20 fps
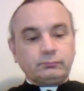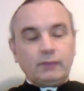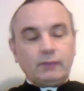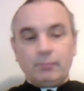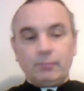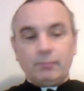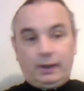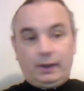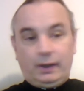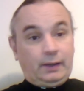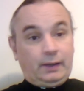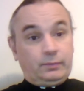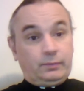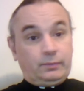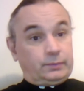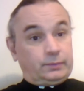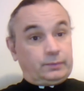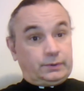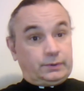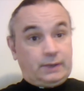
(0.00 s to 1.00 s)
But I
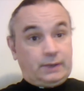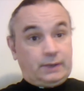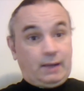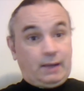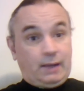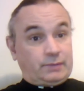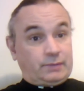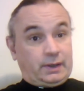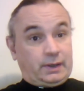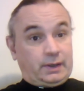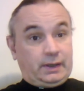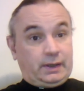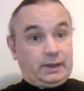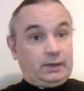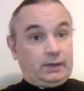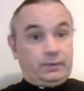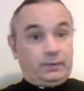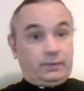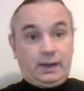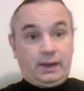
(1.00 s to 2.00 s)
could see I'm not
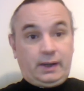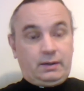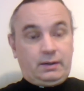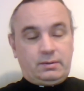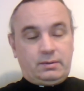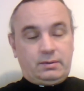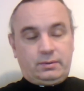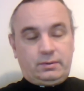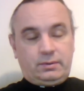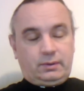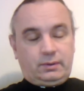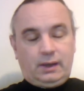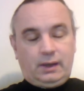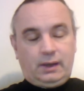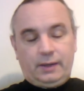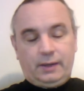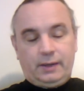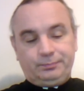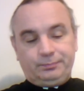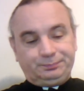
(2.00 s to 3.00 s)
getting ordained in the Took
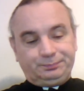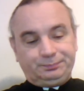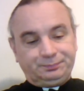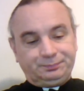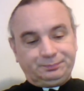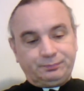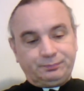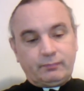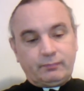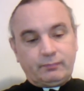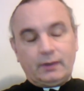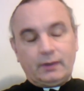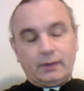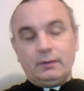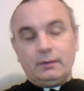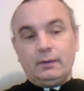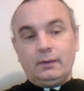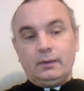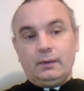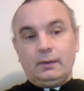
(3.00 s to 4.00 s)
line,
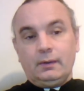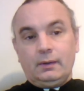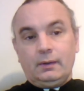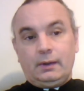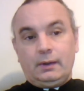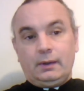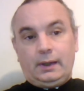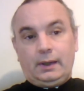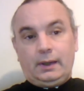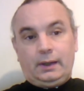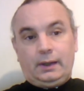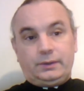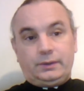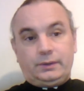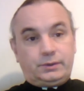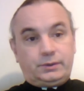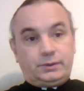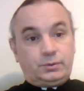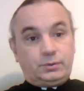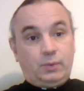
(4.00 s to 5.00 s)
and
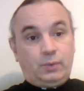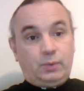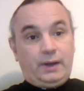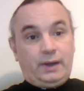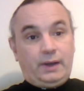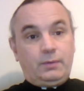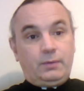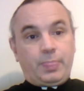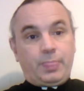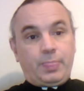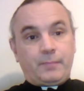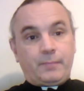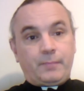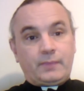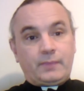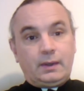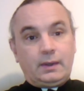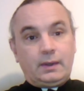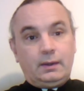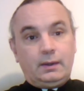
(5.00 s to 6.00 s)
just as well.
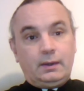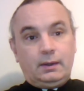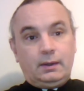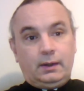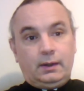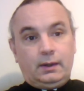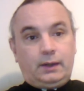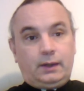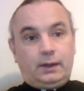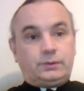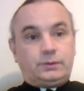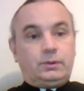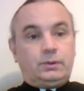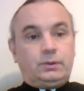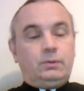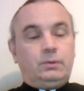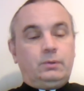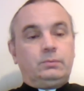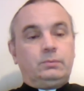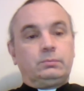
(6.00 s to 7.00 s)
And
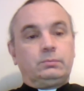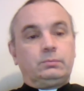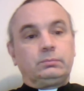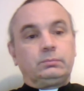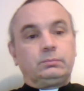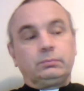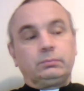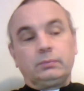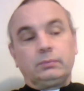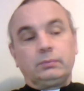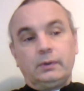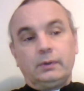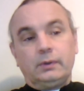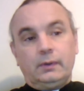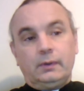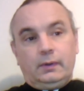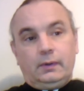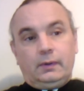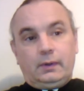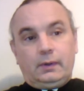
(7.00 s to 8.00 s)
so
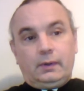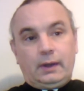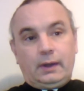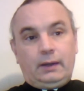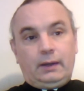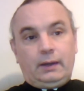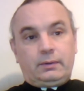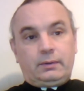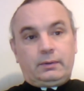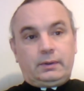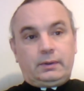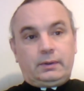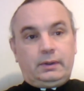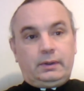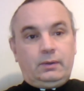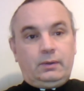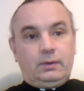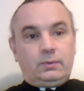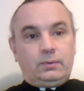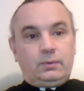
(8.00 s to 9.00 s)
I looked at
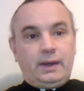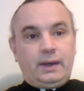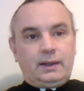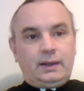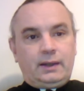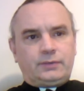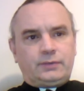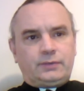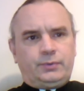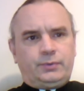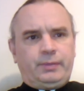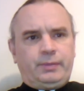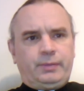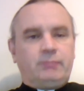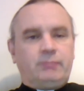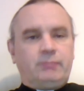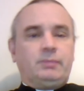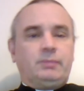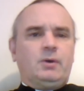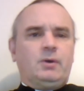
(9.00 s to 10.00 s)
the old Catholics for a
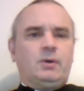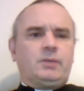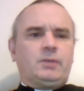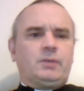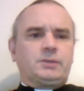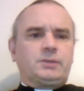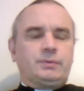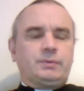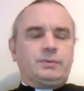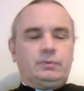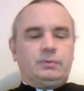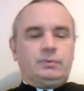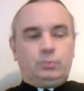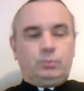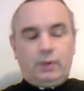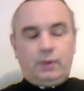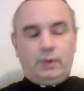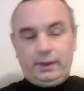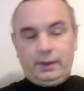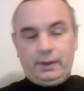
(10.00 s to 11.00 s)
minute. My mom asked me, well,
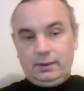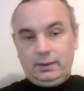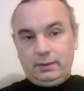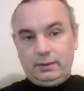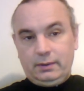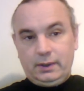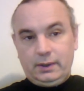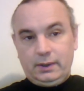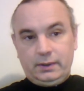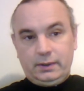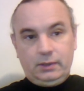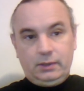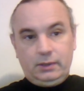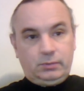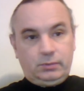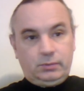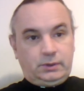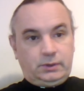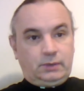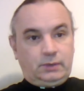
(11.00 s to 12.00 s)
why are you looking at
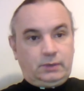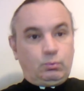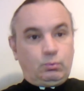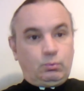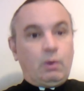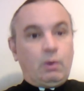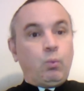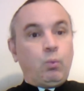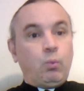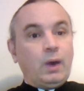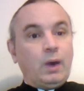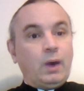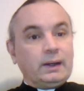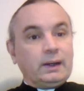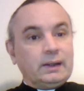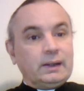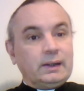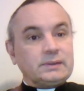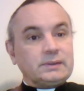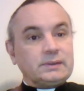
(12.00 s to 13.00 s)
them? I said, well,
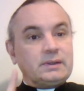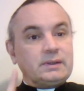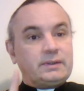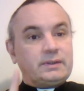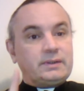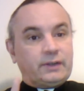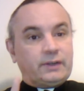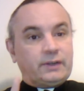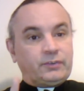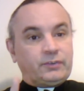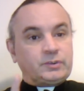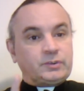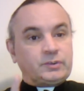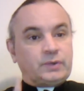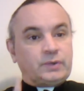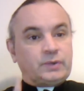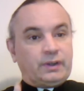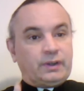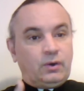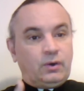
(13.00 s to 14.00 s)
what is the difference
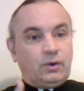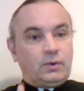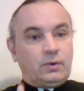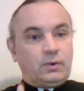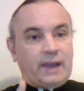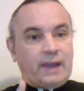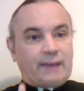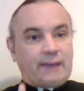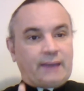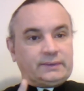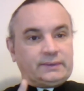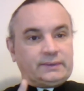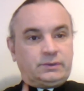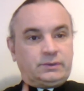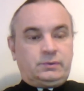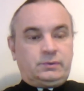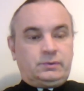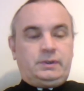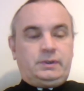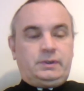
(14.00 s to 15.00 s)
between the old Catholics
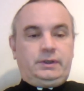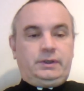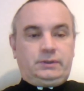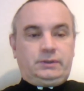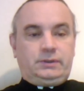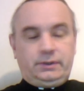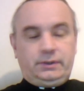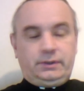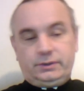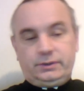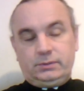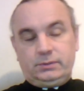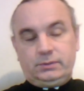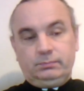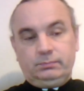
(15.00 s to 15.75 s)
and the traditionalists?